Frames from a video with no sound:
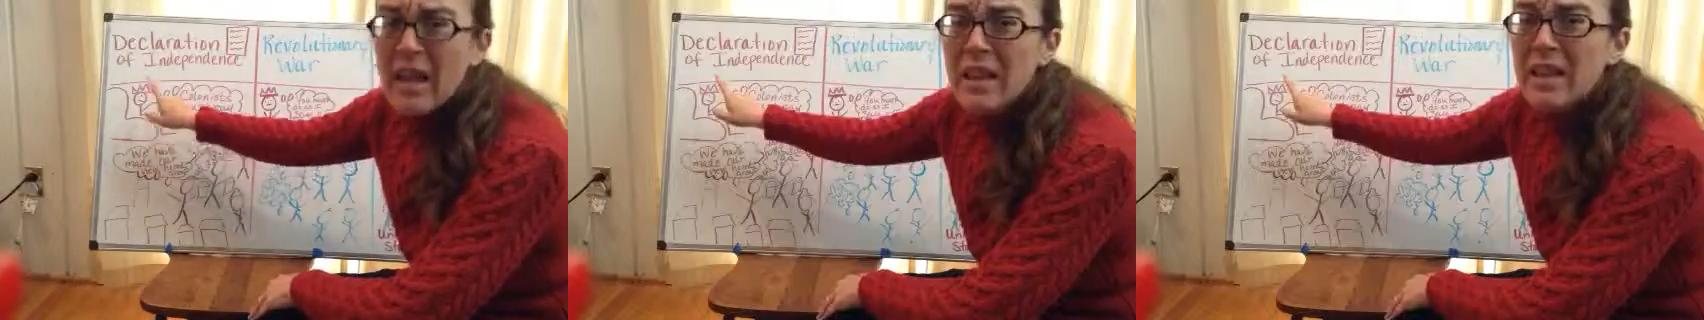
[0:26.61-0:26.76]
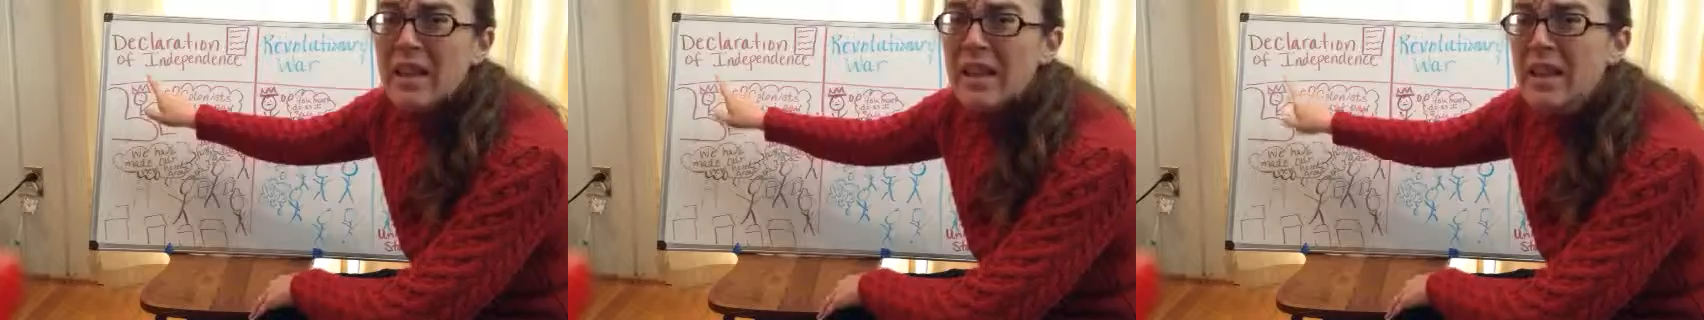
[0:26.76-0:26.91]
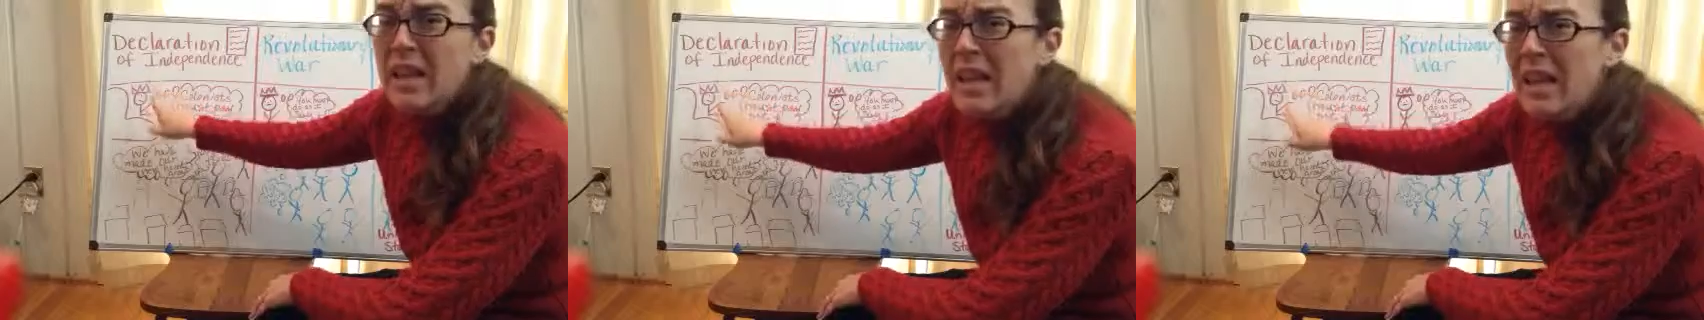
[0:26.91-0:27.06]

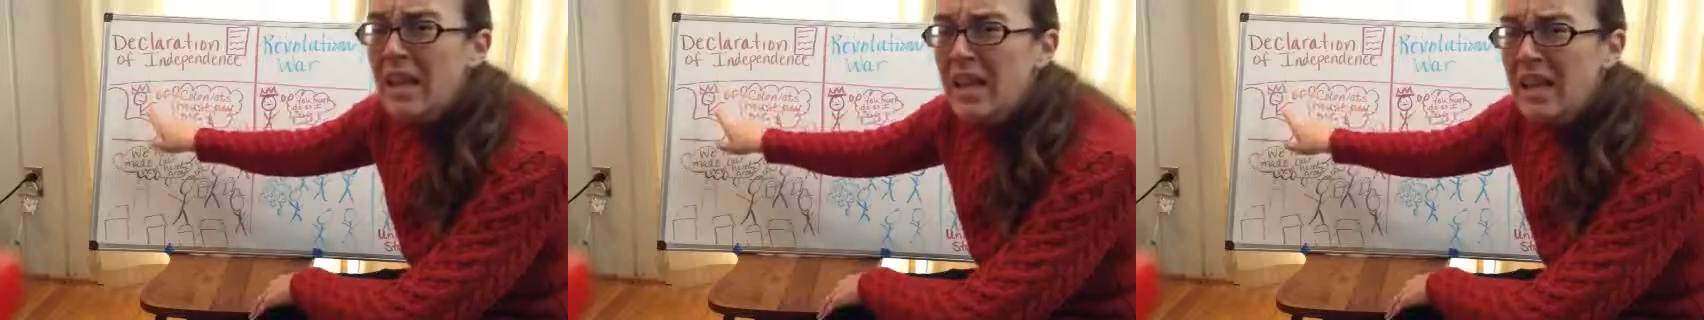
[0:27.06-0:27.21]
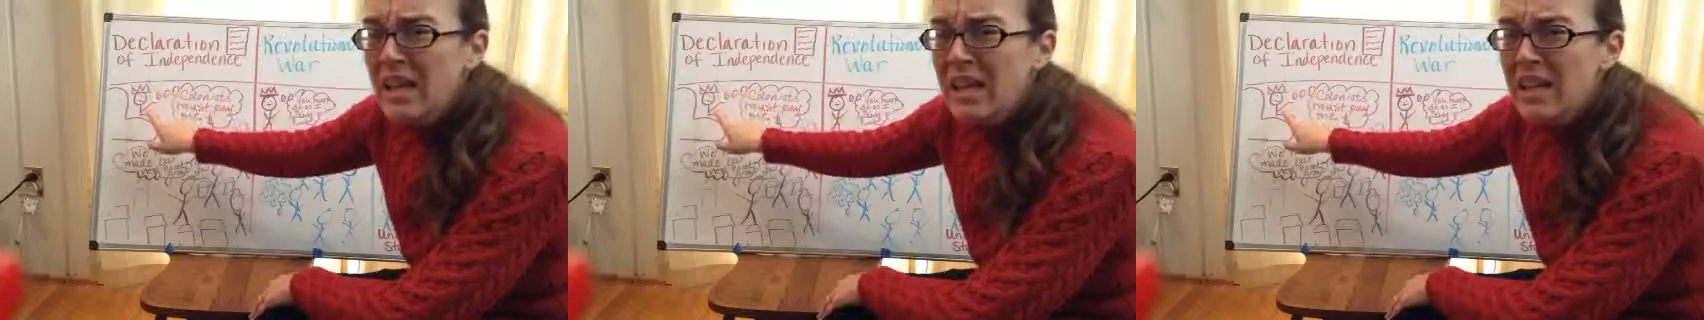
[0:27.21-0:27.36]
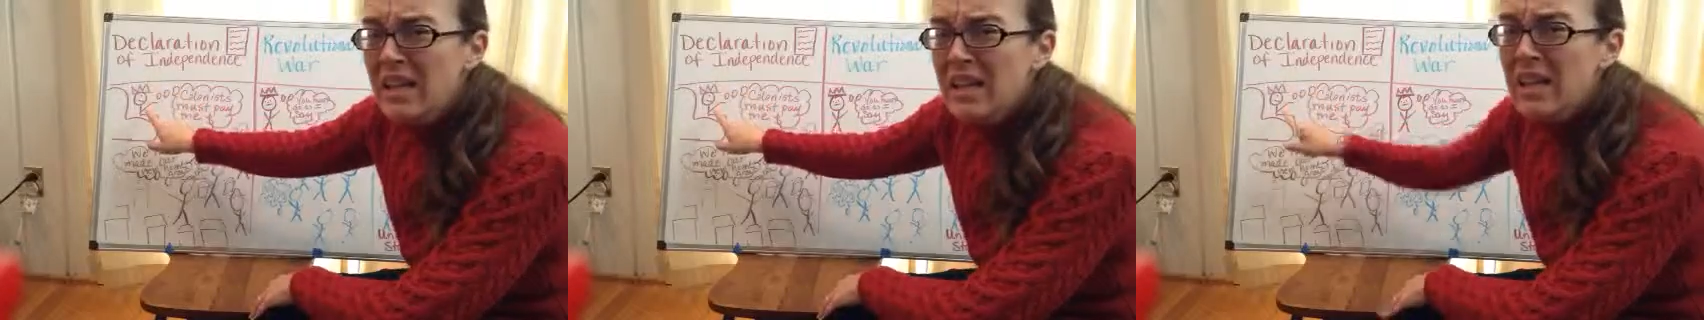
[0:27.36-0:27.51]
The
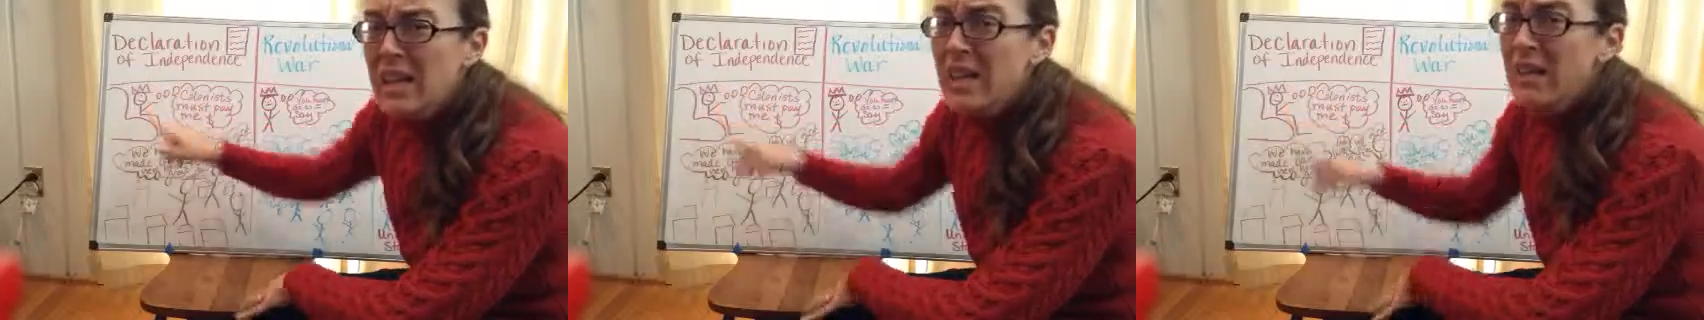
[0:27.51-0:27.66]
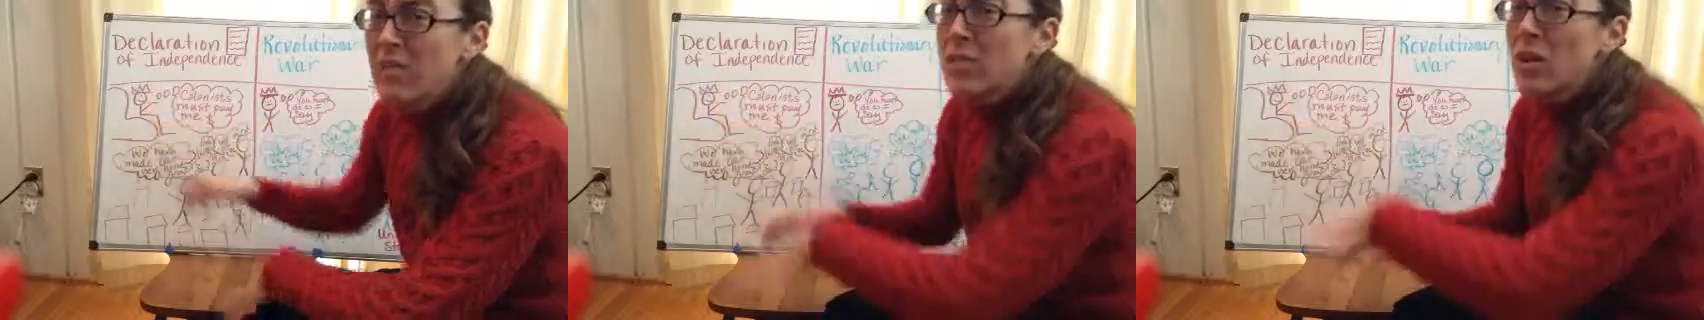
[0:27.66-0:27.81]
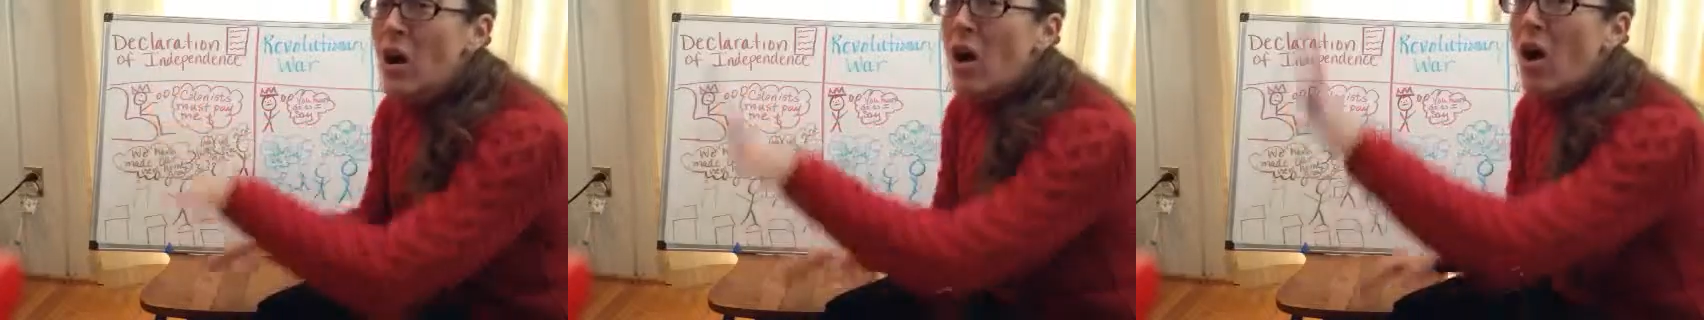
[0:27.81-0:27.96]
king
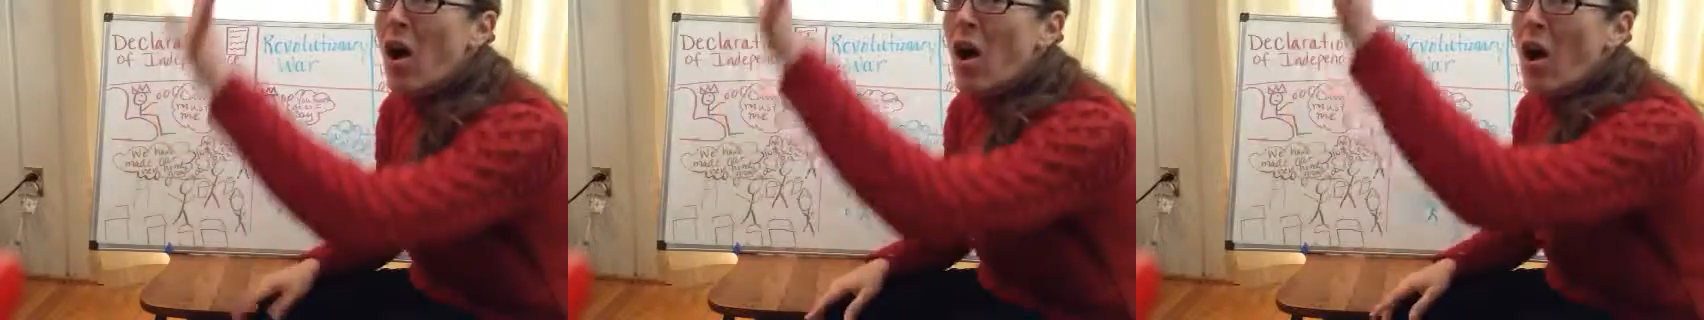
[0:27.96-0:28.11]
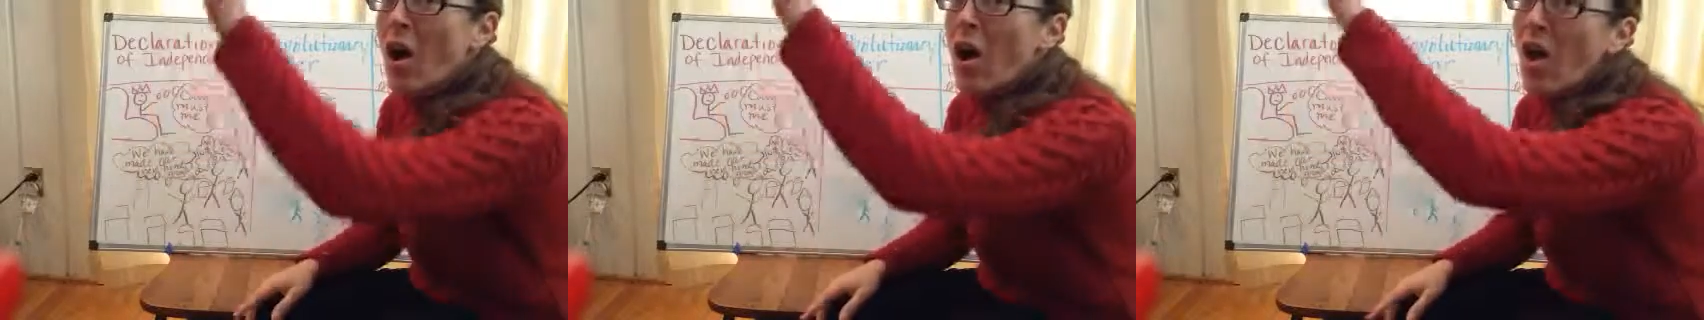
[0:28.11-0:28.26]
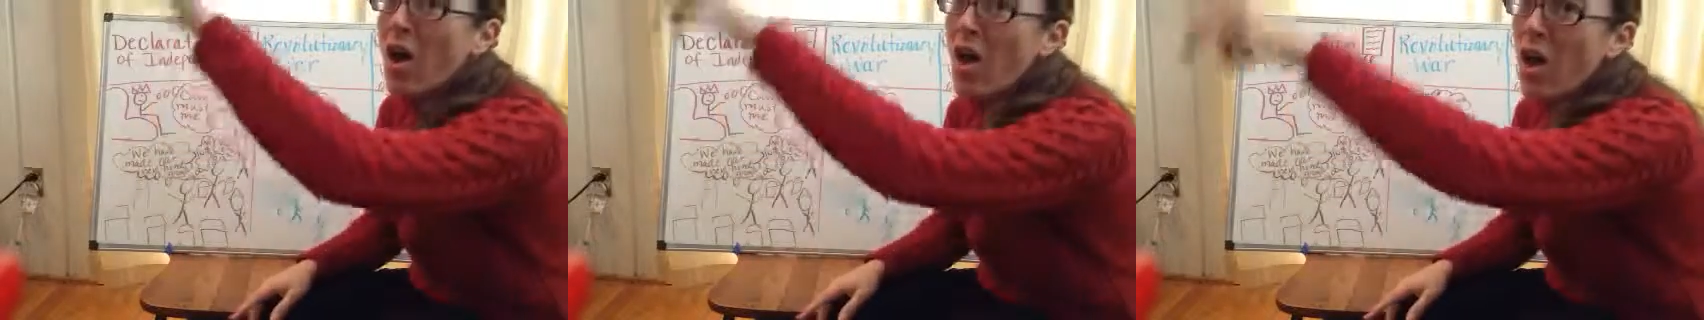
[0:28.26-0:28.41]
lived
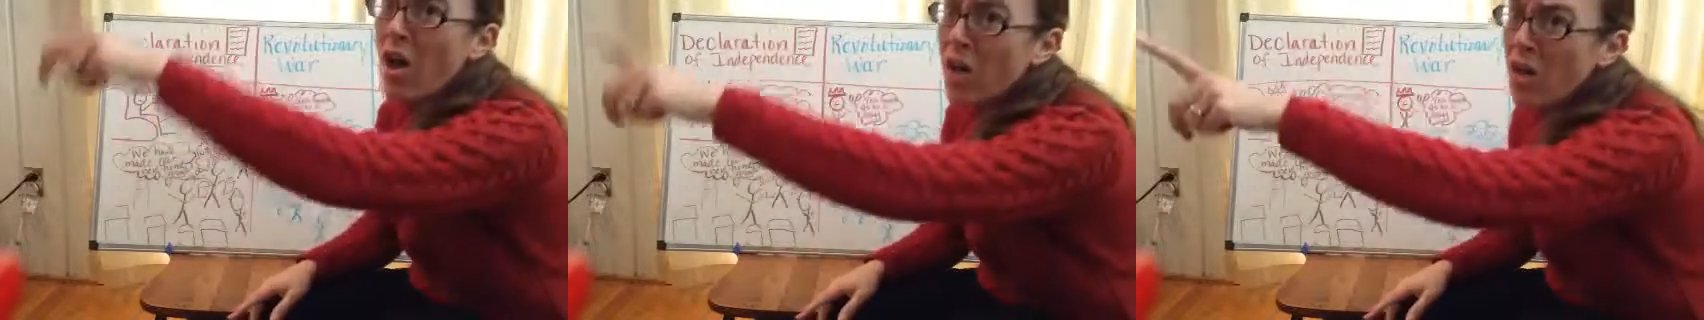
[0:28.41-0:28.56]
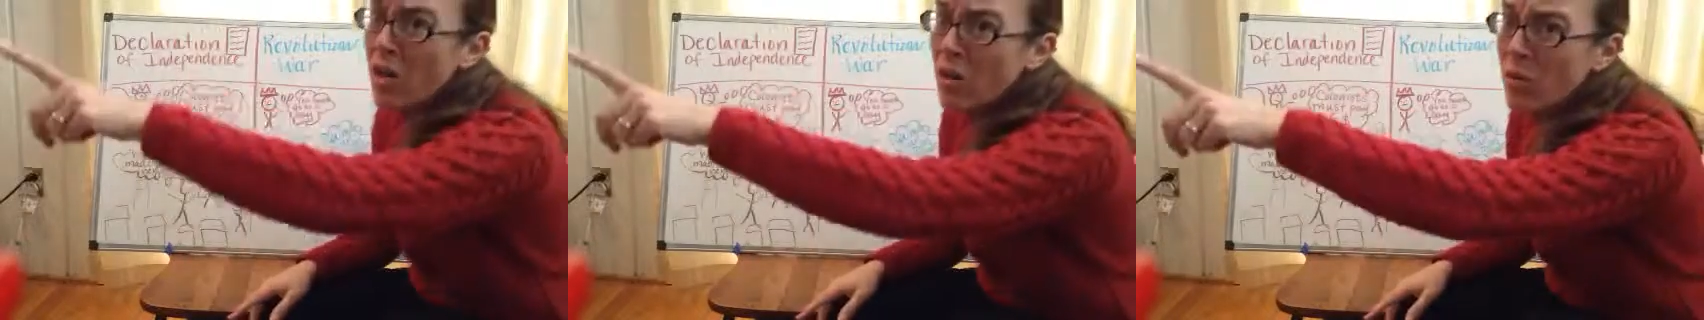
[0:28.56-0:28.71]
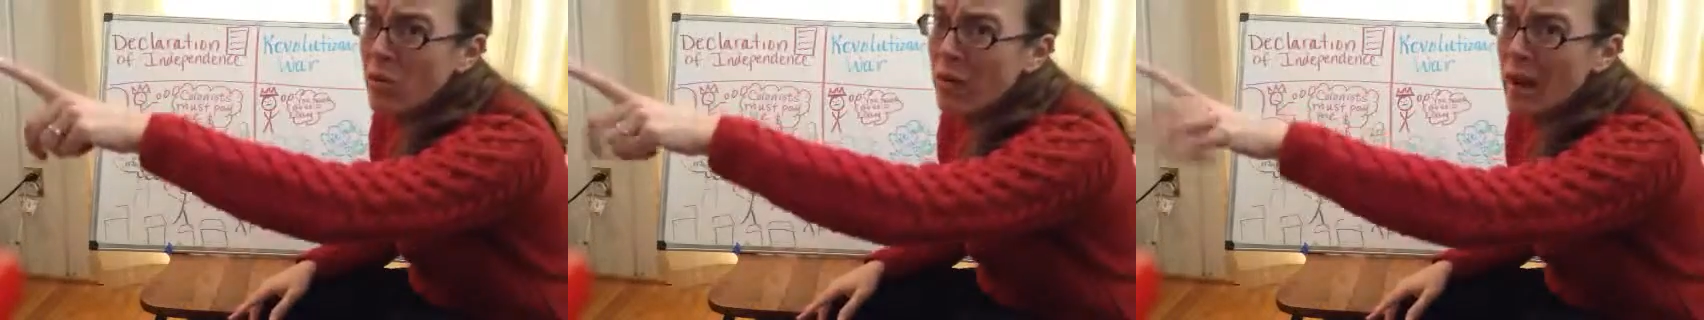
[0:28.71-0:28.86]

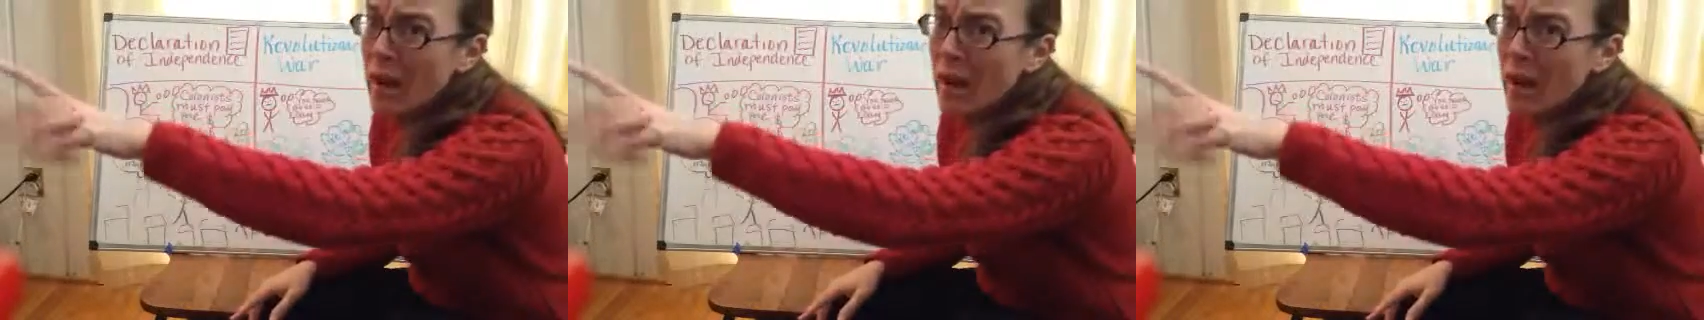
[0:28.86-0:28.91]
all the